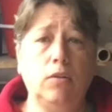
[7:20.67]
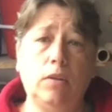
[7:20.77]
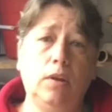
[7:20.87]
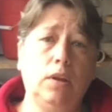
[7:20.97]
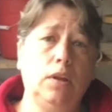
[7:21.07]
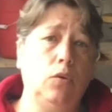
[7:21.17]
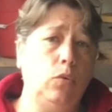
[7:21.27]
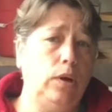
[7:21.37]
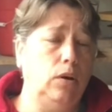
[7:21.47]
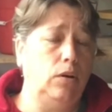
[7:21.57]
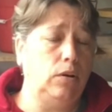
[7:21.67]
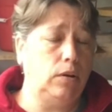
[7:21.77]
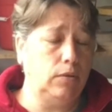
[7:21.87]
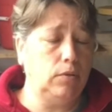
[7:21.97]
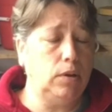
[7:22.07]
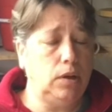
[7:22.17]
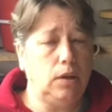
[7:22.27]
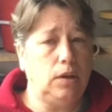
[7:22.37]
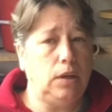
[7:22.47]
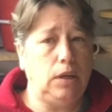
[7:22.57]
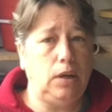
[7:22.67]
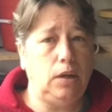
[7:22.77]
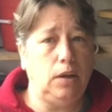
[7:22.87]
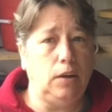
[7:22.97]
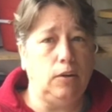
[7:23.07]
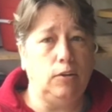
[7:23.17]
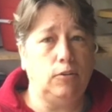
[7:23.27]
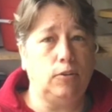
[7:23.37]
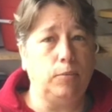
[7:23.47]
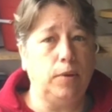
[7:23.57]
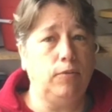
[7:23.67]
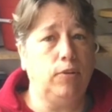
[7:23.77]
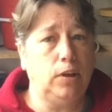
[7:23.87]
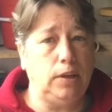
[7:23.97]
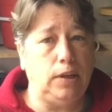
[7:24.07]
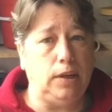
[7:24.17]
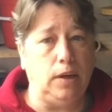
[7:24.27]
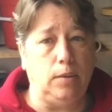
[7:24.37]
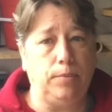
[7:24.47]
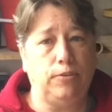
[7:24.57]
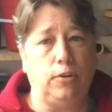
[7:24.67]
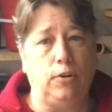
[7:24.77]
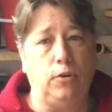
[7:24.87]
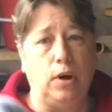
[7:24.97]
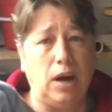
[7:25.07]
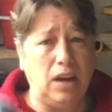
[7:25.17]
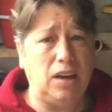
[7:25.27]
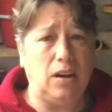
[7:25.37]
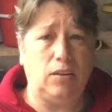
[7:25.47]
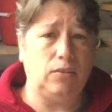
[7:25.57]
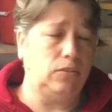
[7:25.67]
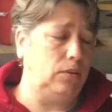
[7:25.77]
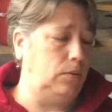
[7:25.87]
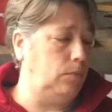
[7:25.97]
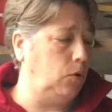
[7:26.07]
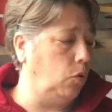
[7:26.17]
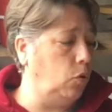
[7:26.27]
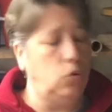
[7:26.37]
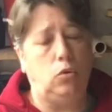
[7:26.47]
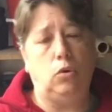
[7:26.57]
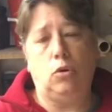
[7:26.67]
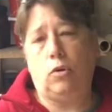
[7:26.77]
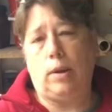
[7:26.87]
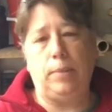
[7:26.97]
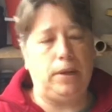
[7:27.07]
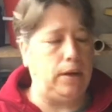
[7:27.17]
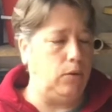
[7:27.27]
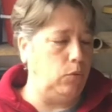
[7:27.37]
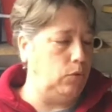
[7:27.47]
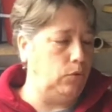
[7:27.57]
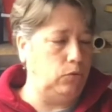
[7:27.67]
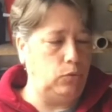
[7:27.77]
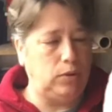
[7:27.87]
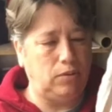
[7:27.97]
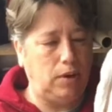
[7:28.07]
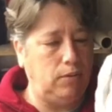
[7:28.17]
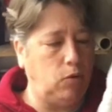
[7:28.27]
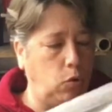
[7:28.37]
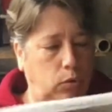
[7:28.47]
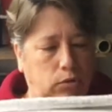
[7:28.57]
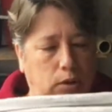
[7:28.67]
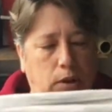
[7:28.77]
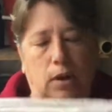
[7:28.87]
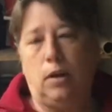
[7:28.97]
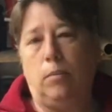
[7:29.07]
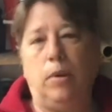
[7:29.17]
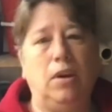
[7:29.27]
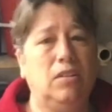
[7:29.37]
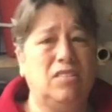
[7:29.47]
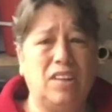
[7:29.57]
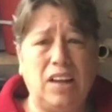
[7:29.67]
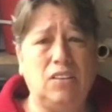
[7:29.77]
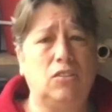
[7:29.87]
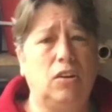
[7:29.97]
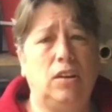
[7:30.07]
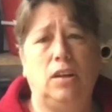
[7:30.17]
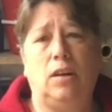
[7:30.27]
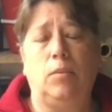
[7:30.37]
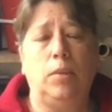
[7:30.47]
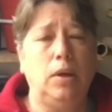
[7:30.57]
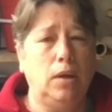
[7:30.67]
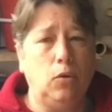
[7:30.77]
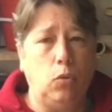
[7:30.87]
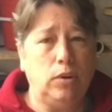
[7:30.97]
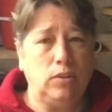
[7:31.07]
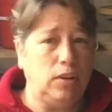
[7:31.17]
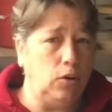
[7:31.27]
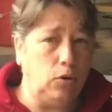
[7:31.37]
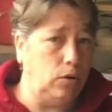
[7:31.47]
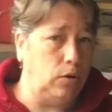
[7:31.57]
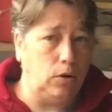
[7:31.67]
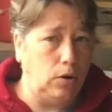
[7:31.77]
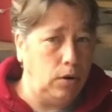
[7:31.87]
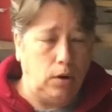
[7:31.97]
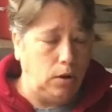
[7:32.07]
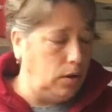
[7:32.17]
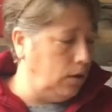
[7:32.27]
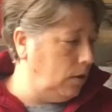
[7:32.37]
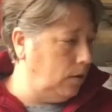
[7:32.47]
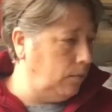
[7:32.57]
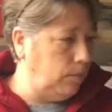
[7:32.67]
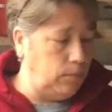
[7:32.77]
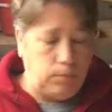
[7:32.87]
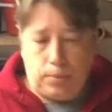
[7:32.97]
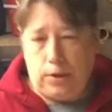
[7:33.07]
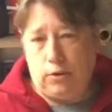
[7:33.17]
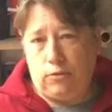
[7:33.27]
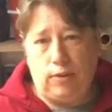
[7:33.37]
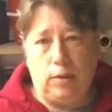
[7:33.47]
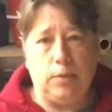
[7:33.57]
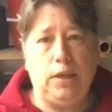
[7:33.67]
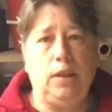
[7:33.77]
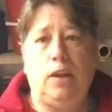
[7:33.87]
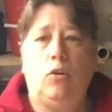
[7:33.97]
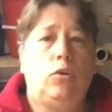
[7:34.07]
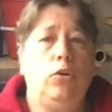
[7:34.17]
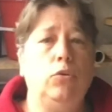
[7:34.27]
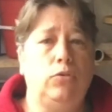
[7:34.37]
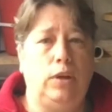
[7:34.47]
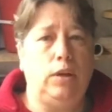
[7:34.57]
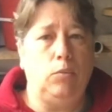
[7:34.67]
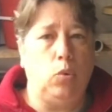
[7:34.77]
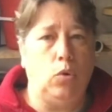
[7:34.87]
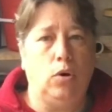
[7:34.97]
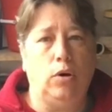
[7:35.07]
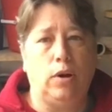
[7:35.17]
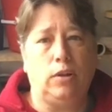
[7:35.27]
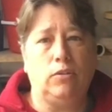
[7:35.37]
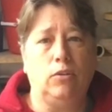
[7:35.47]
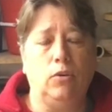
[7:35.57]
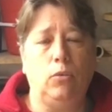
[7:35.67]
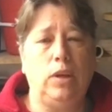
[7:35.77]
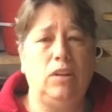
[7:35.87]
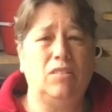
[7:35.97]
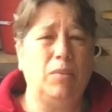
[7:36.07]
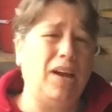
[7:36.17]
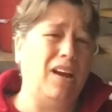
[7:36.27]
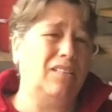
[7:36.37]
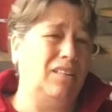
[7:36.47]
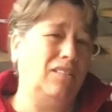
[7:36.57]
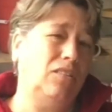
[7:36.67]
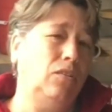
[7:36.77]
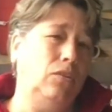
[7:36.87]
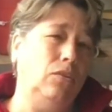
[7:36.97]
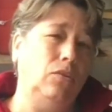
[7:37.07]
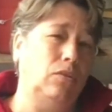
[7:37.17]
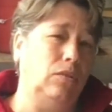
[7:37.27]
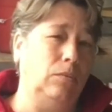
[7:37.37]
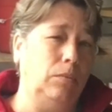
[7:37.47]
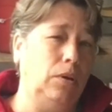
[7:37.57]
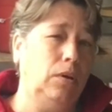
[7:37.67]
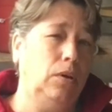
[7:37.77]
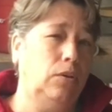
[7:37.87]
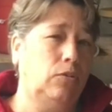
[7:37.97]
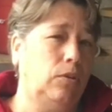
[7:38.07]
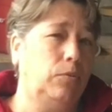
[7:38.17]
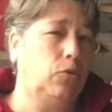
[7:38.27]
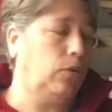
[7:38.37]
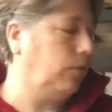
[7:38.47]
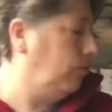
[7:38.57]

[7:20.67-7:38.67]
thing that we are definitely going to need is something for cleaning up. So I have some old crappy towels, ones that have holes in them, stains on them, ones that your parents' family they don't use anymore, and so we need some access to some sort of